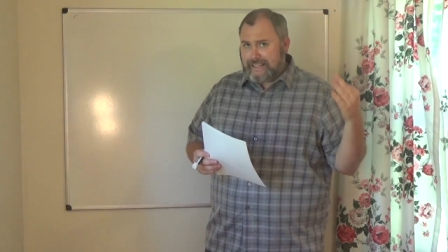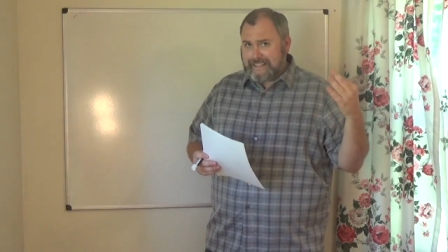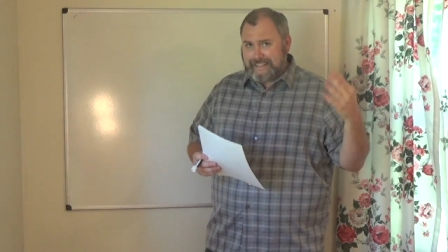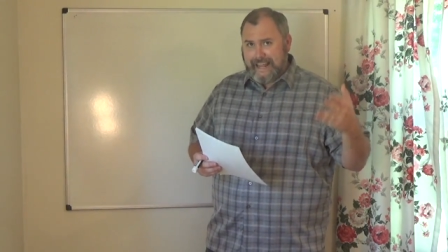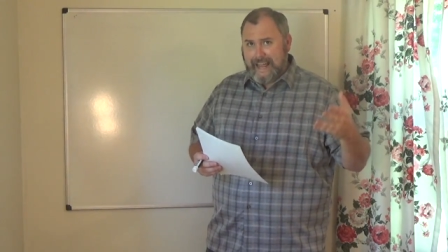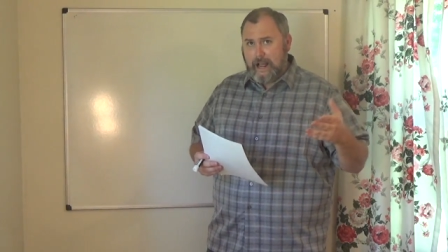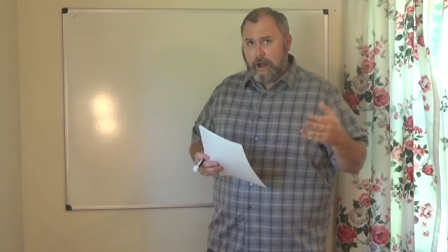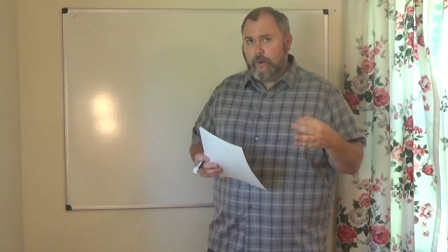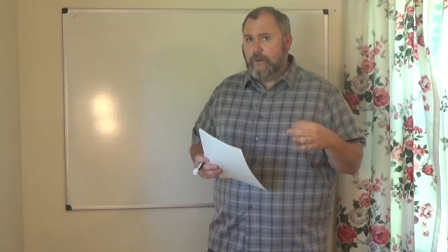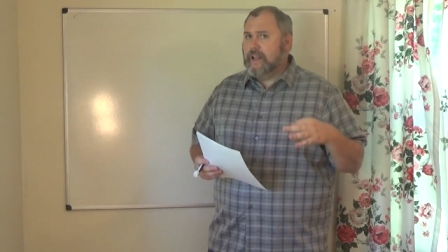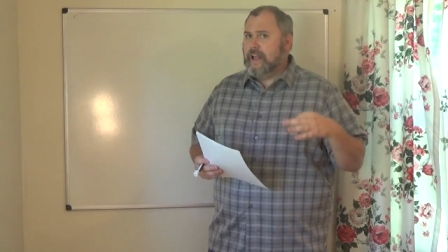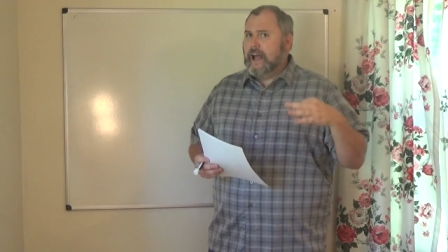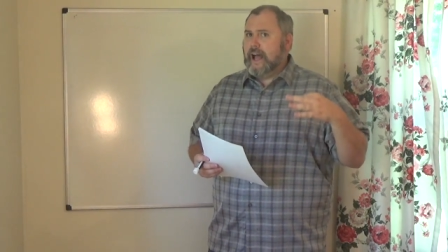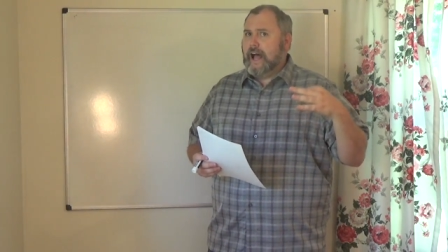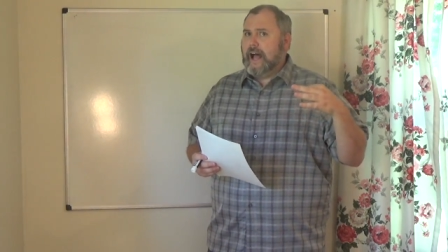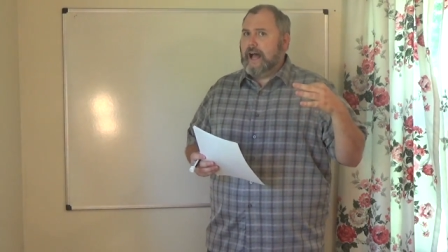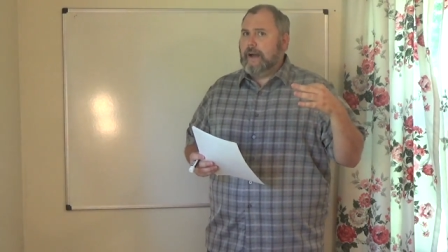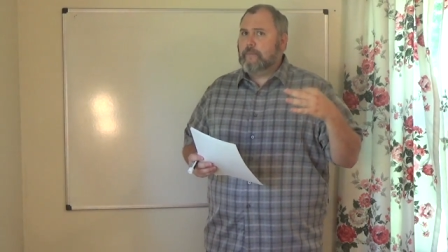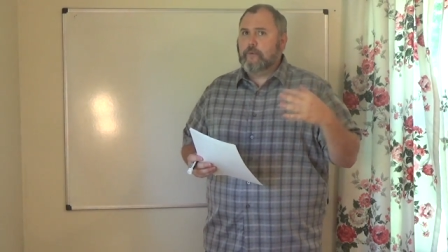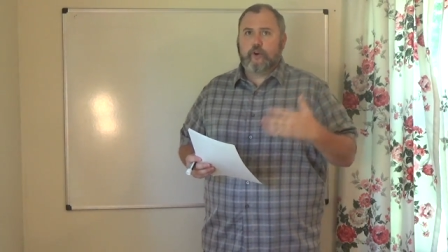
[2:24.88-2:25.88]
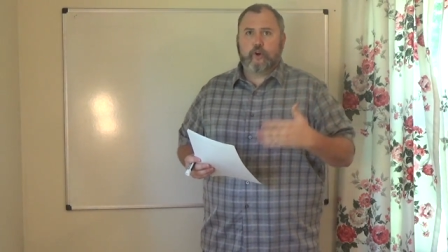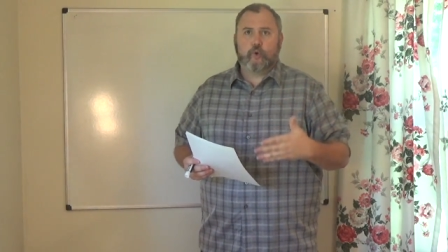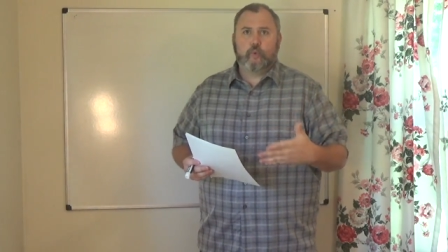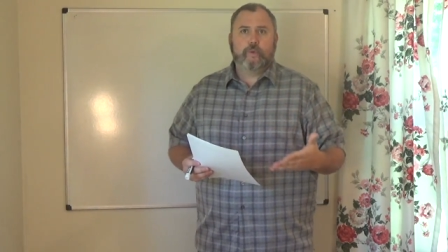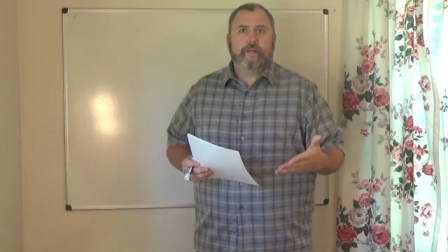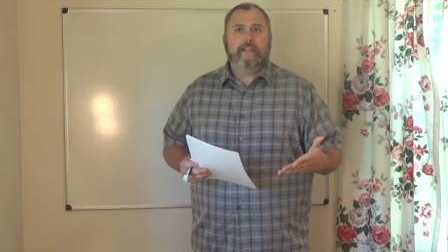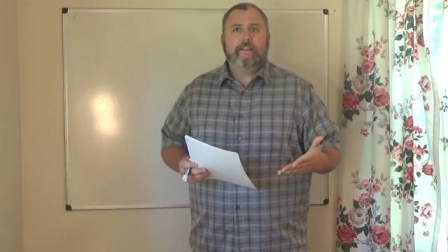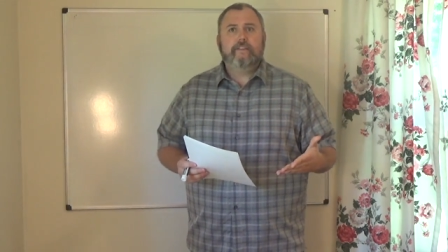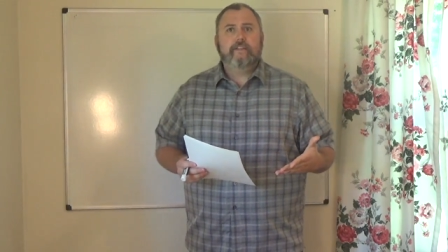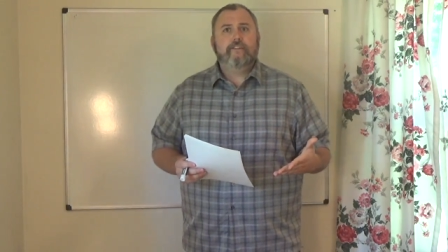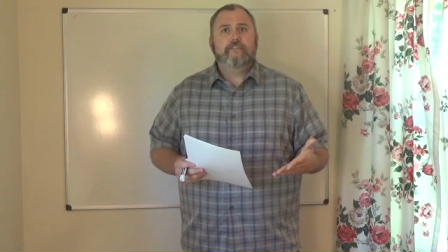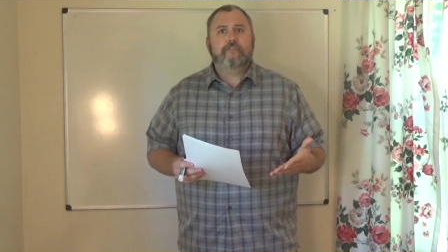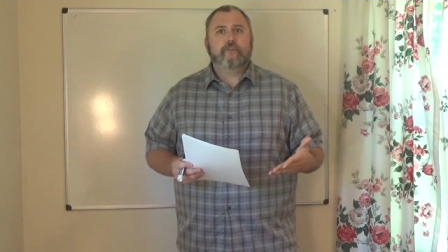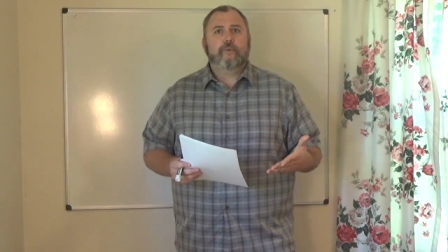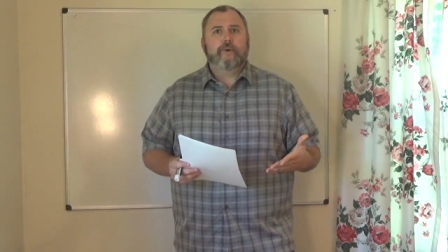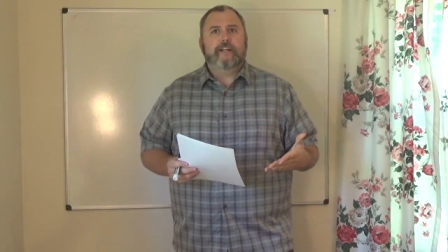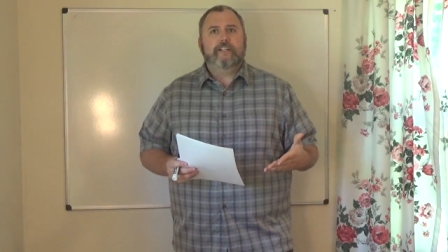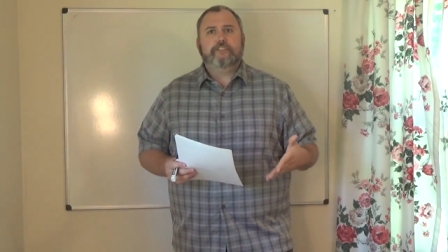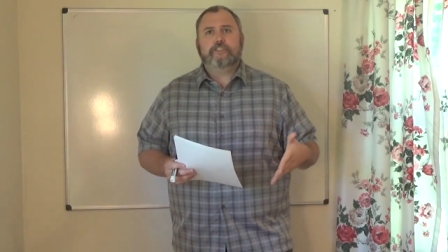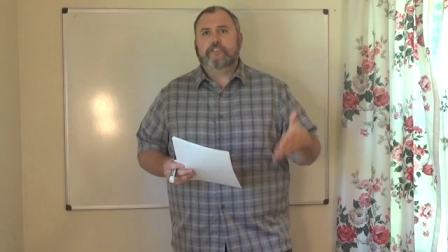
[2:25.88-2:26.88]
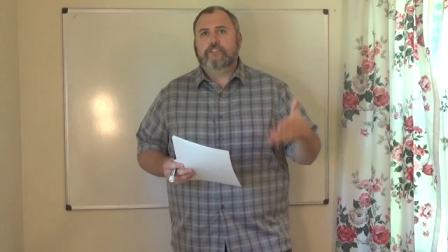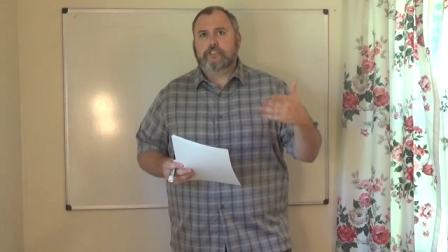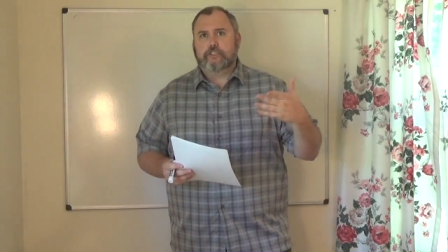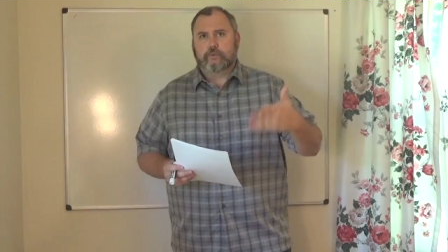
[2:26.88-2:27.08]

Now, I'm going to read these questions.